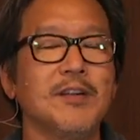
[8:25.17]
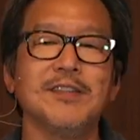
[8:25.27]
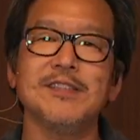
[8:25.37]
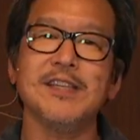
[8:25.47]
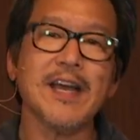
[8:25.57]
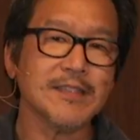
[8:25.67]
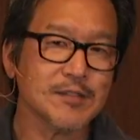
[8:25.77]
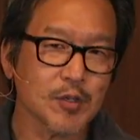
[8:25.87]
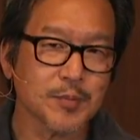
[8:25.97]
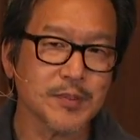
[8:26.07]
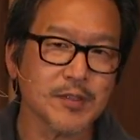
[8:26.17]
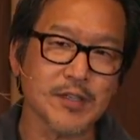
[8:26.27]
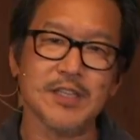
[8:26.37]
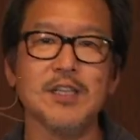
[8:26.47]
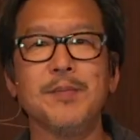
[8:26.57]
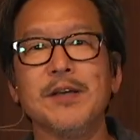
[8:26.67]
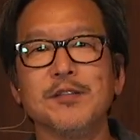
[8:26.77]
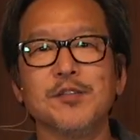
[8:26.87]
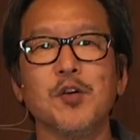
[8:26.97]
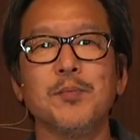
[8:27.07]
our chats open, our
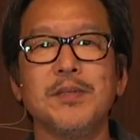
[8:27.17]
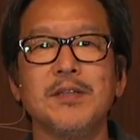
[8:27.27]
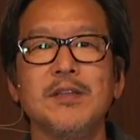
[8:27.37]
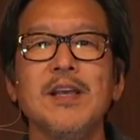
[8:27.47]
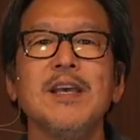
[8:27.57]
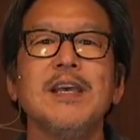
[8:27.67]
emails open,